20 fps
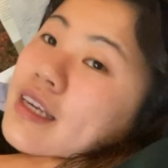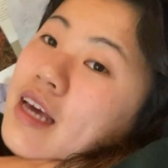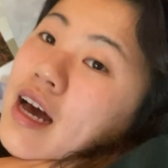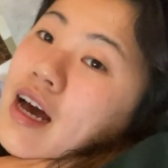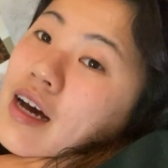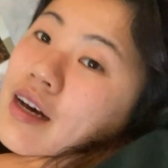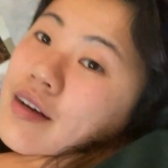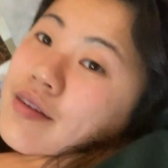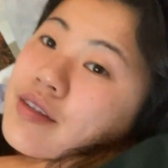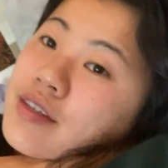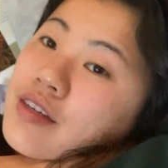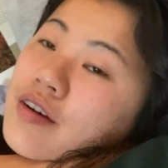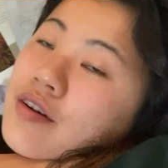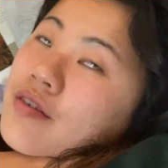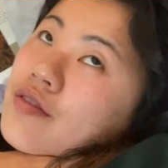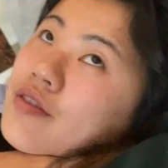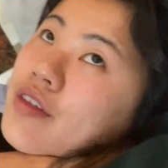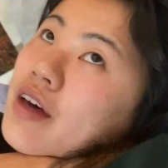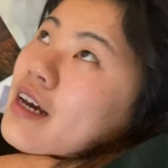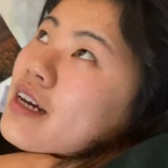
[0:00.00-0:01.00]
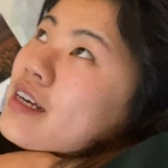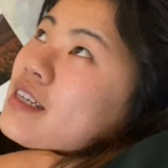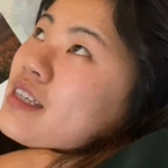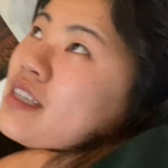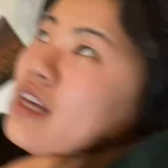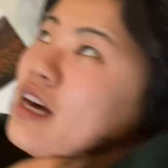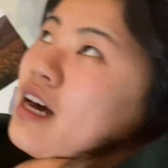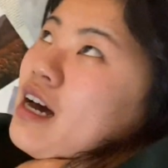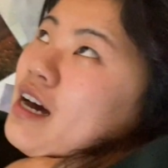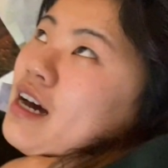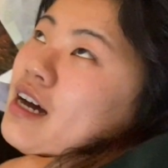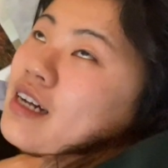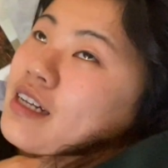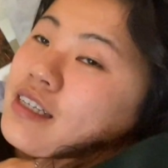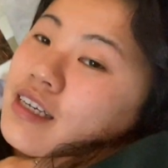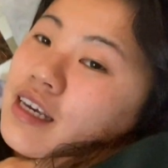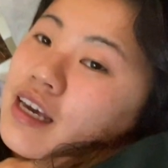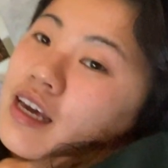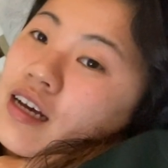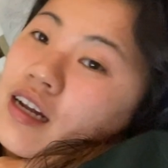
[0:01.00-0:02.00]
yeah so that is
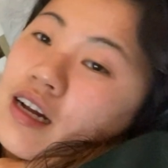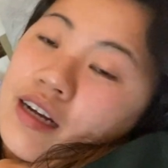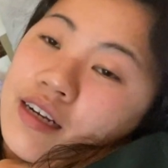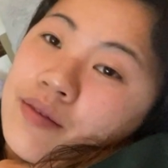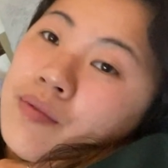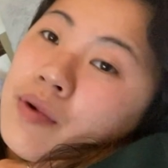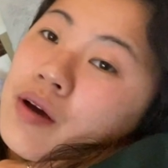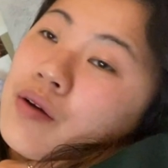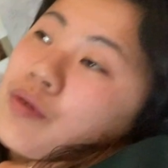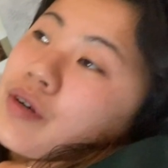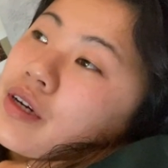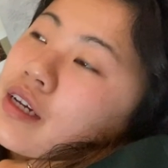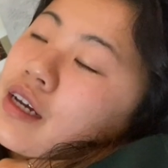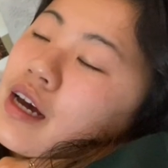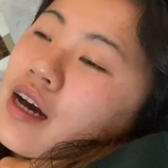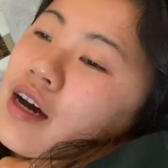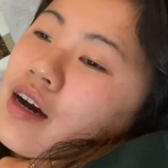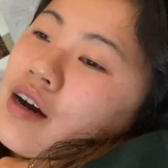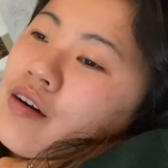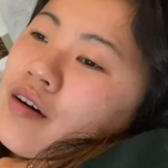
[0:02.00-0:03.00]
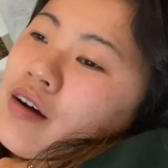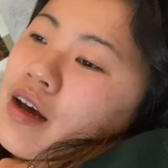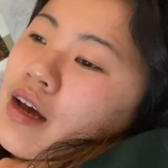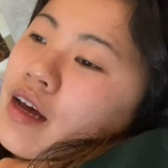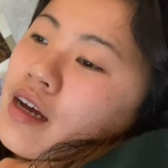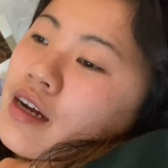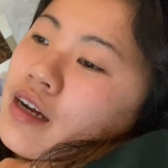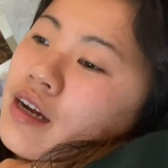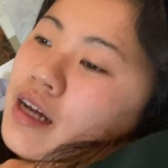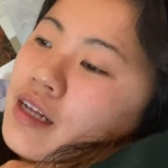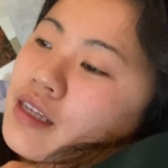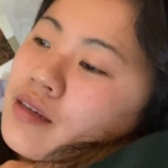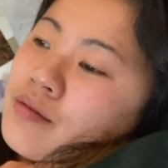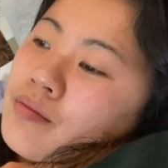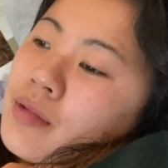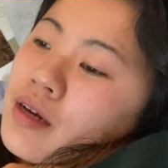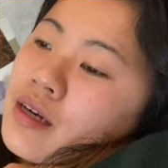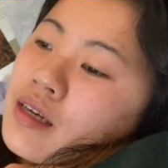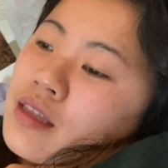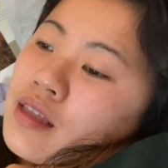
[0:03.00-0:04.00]
that and i did my workout and had some
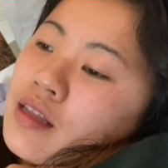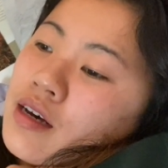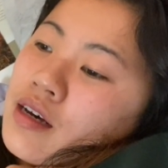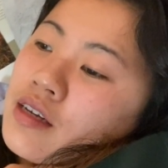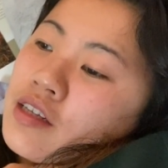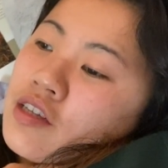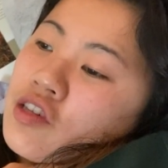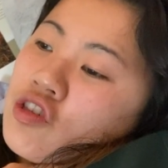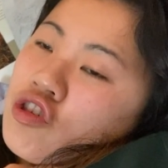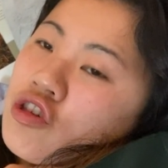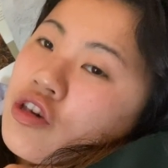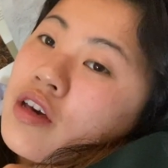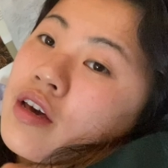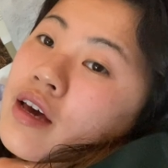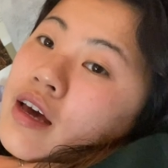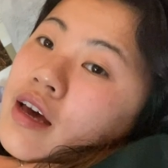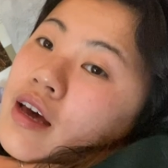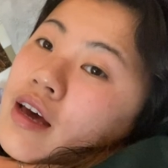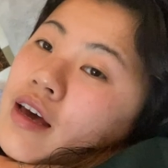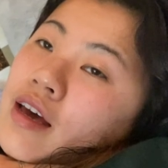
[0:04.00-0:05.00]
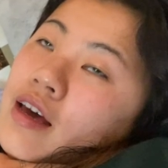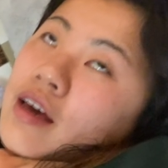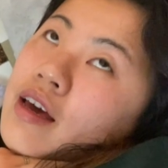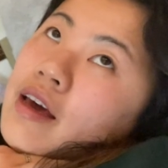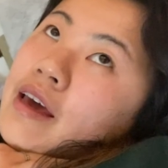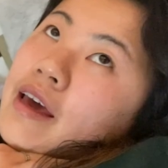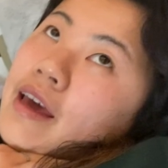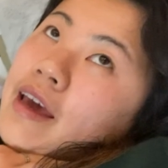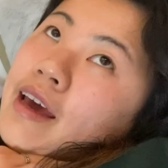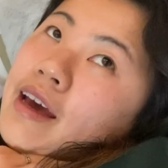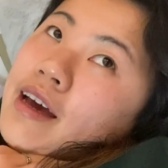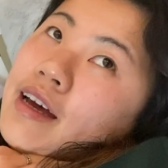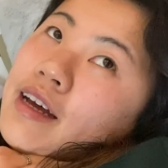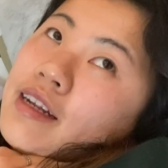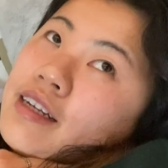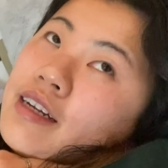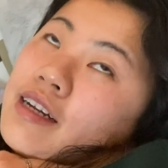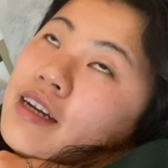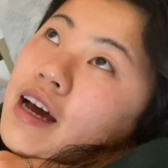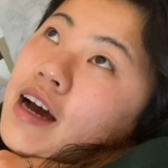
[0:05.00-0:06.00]
nice lunch
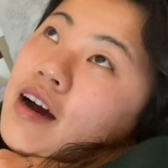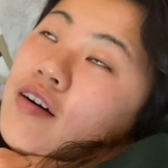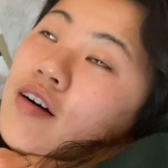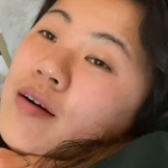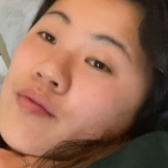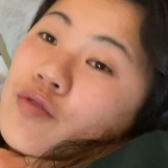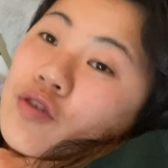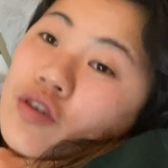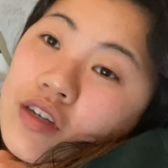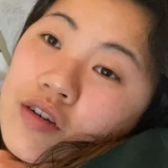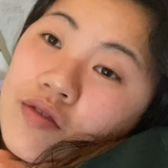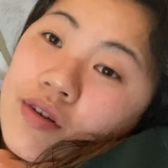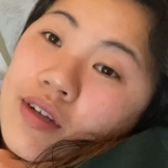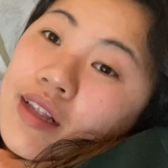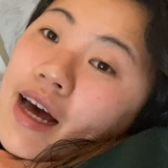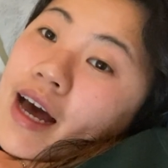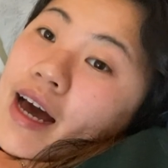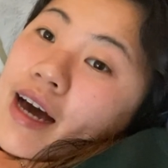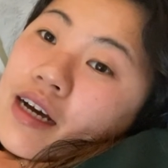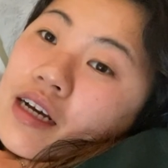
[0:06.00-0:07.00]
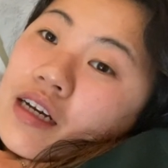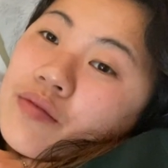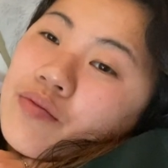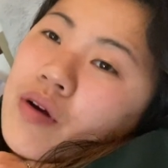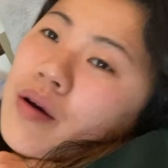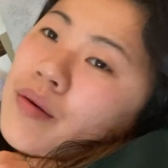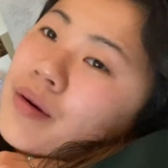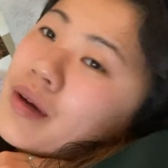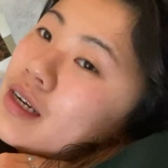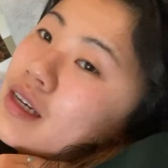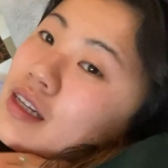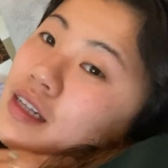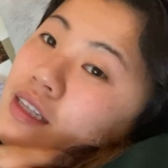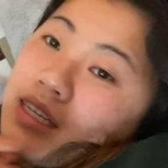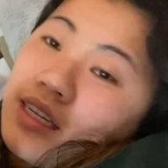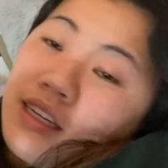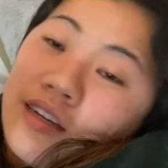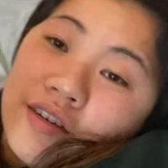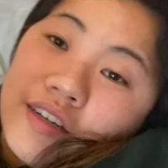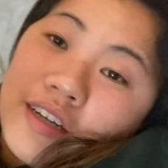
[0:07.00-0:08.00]
and now i'm just gonna relax probably until
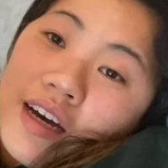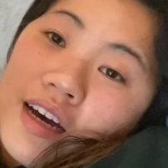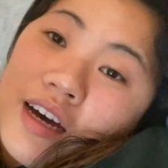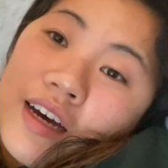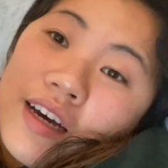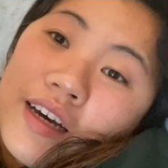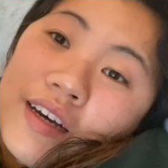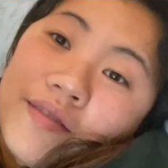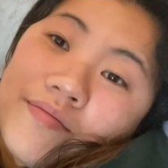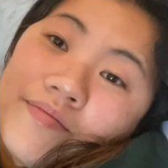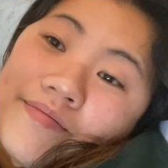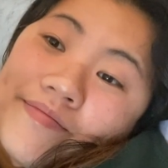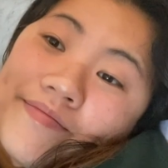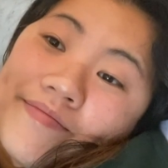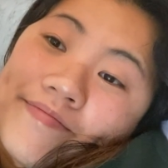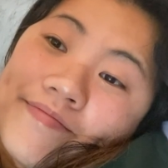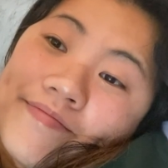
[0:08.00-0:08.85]
dinner time